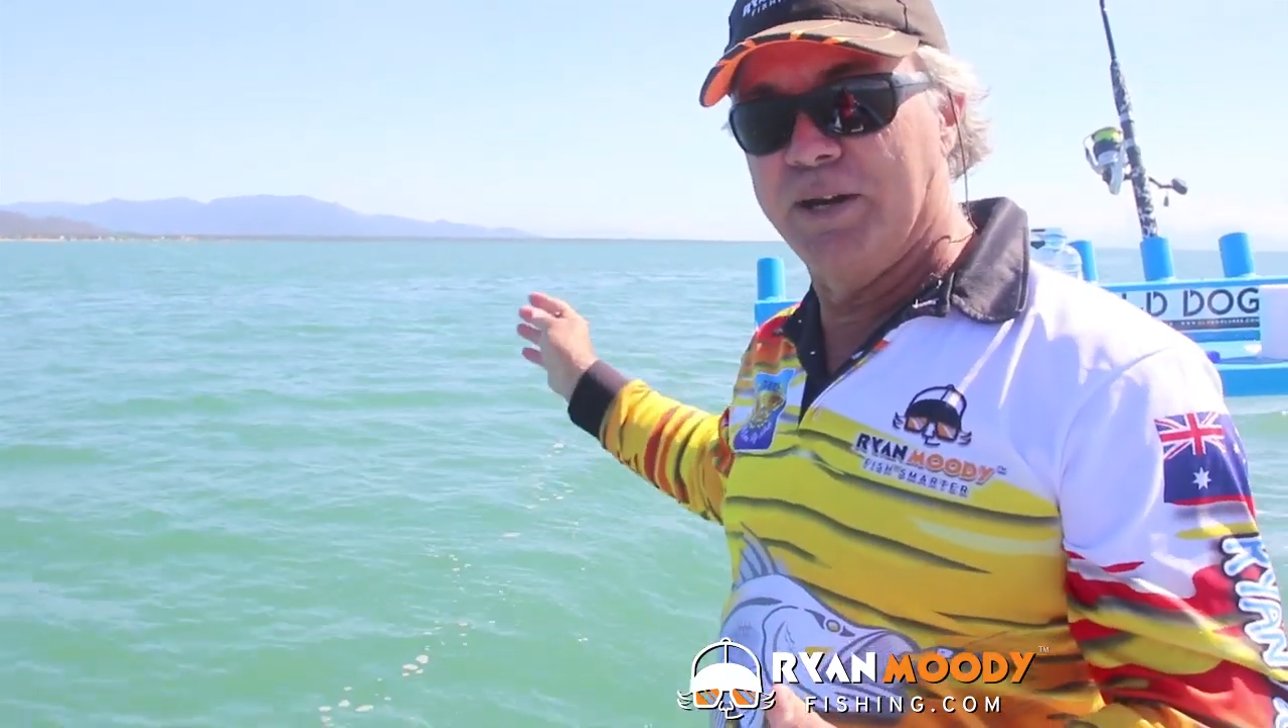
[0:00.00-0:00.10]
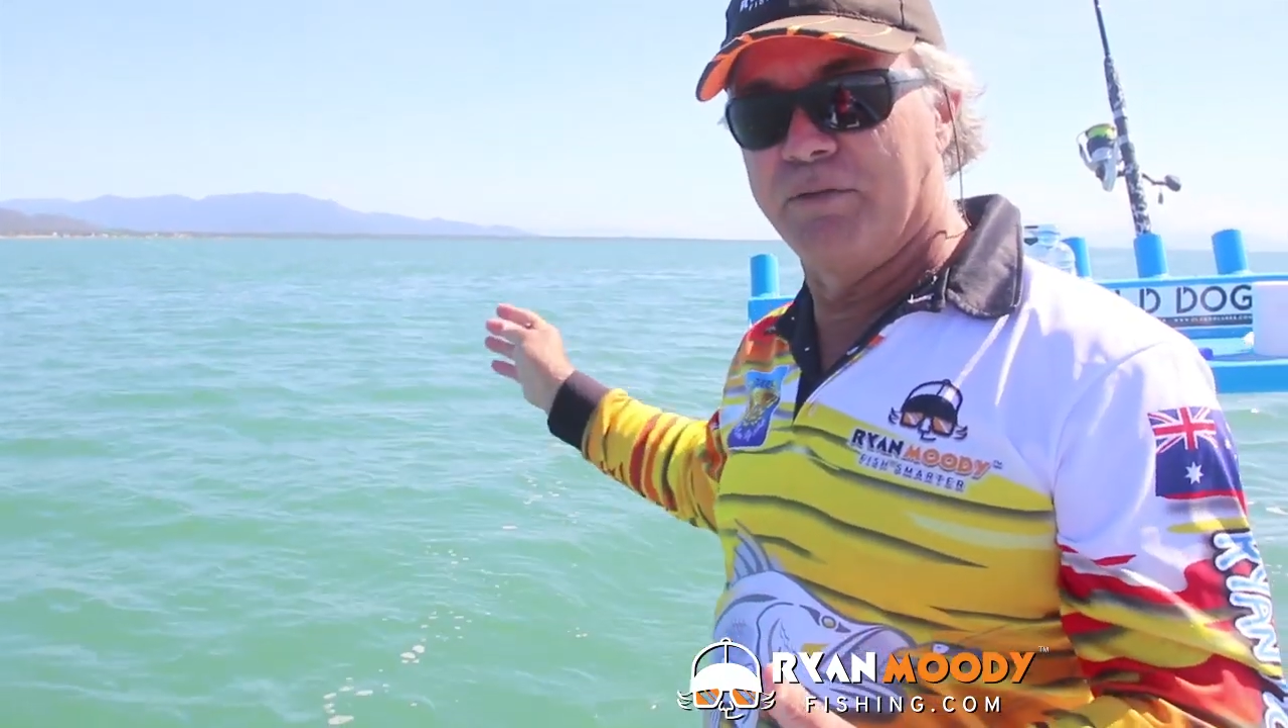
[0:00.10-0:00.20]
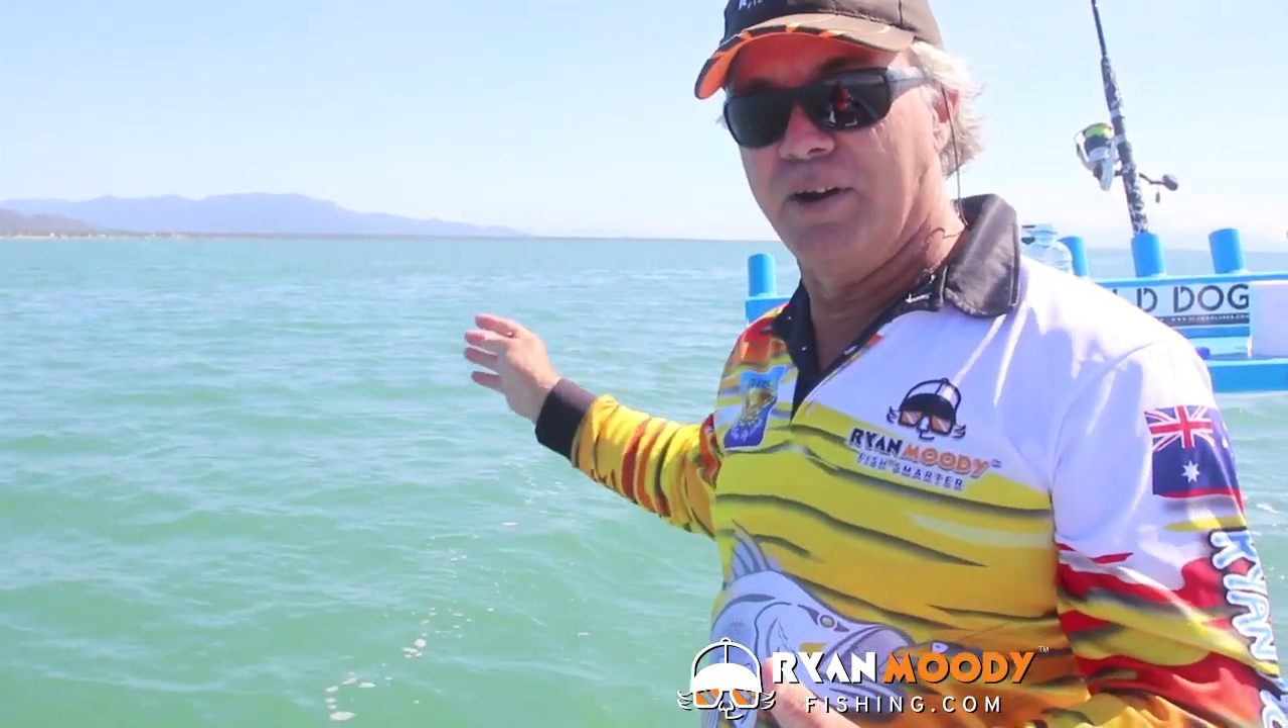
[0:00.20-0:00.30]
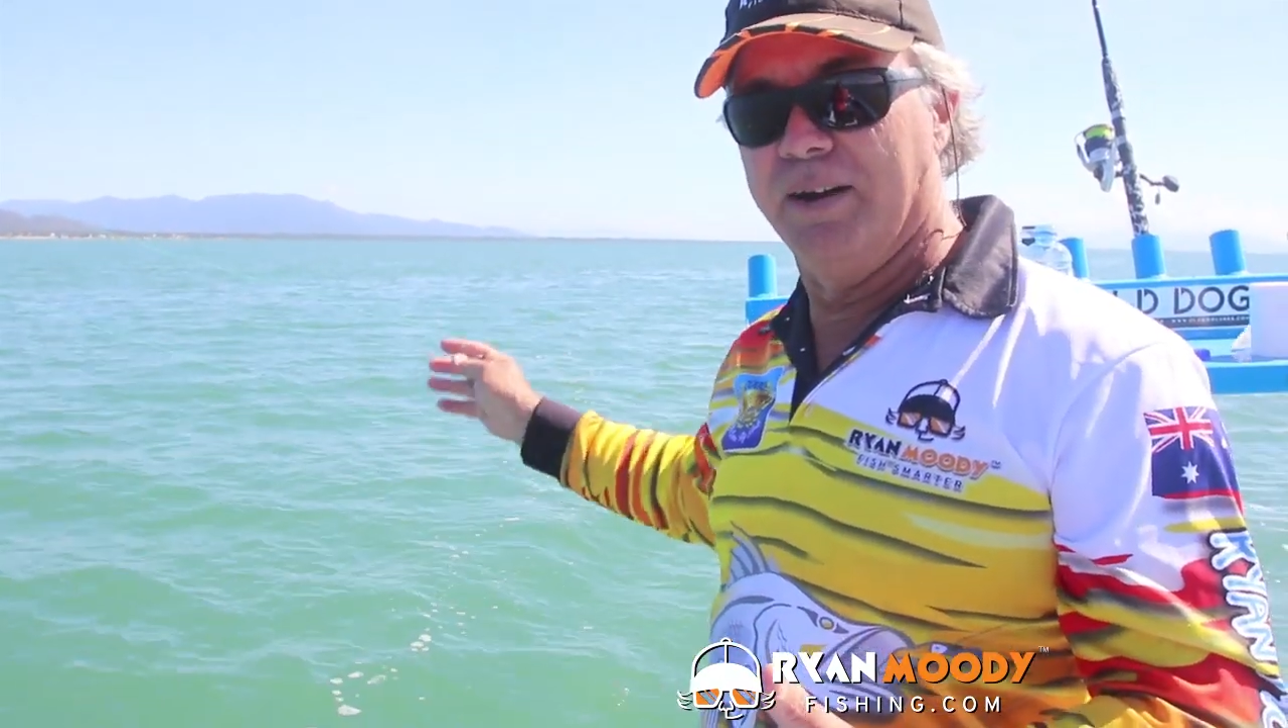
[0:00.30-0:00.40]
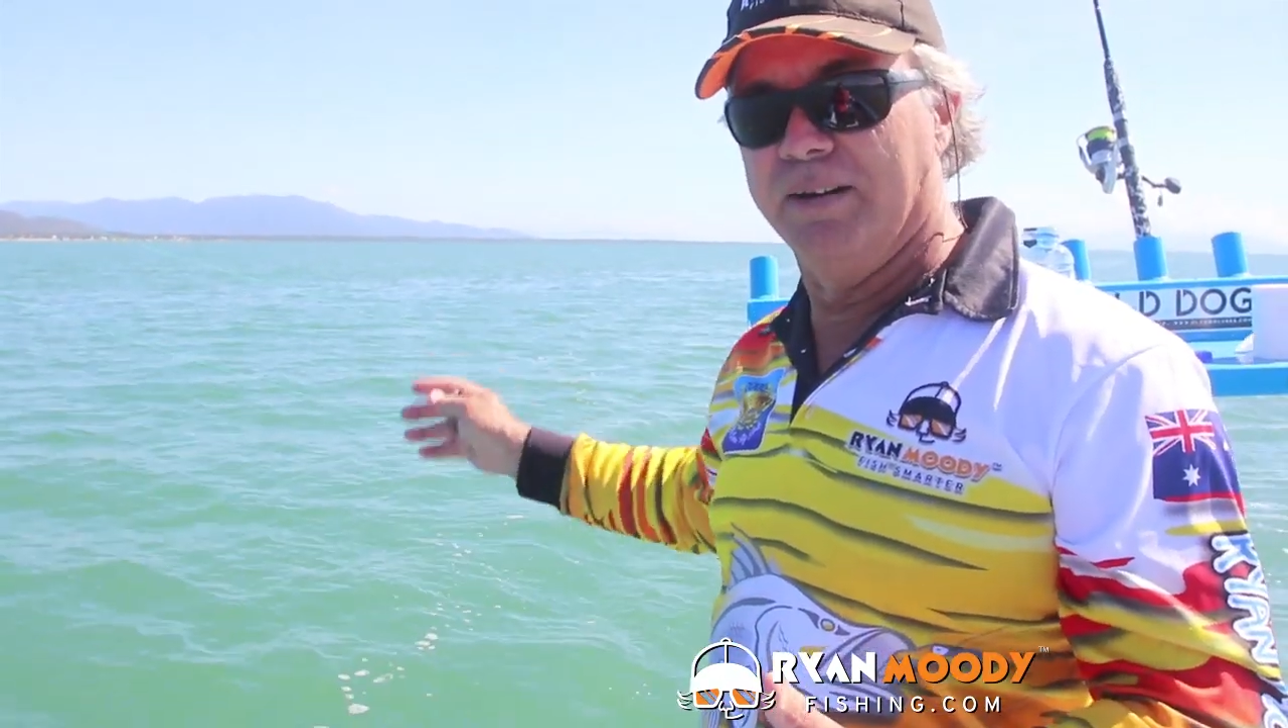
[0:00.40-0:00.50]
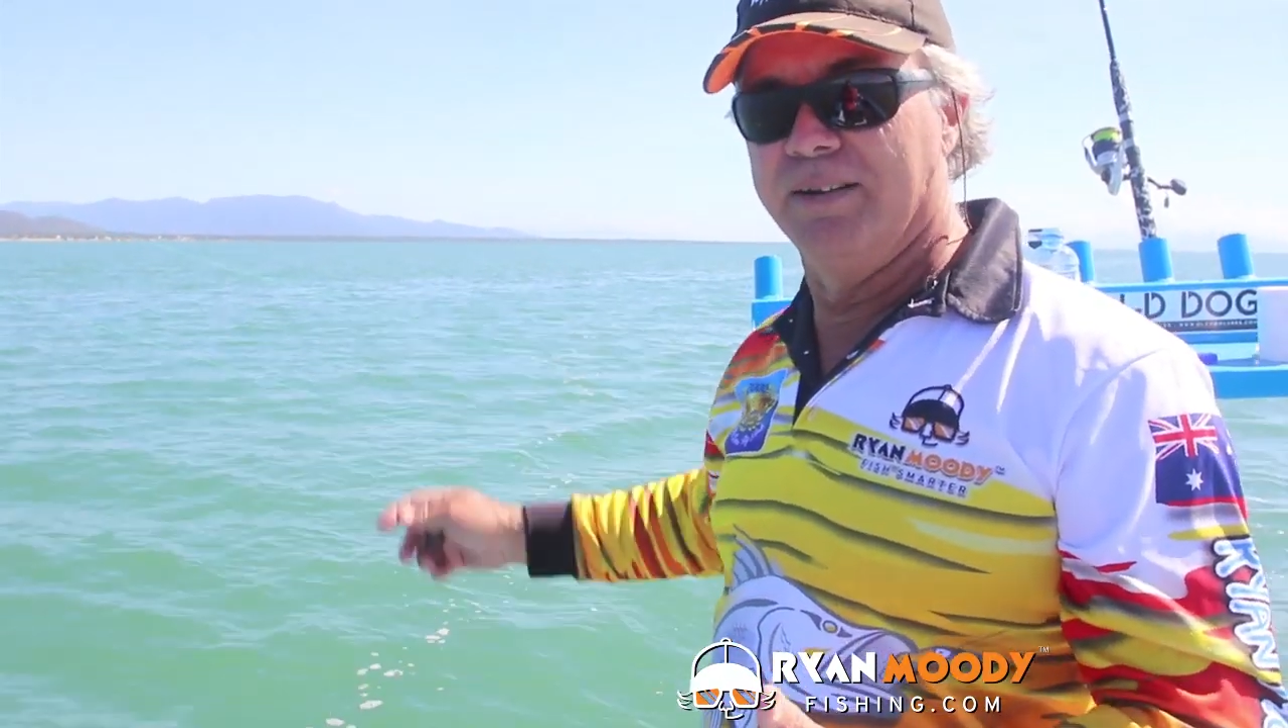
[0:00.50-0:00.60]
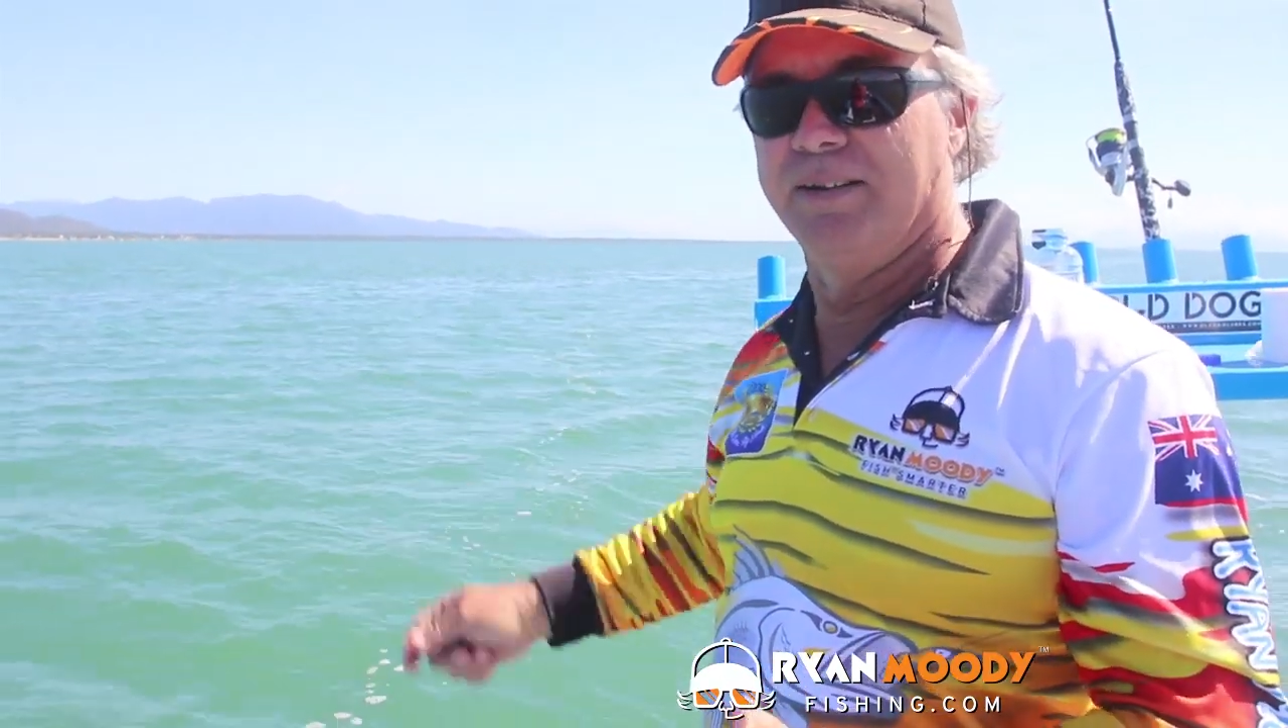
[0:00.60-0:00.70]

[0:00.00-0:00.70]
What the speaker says: of run.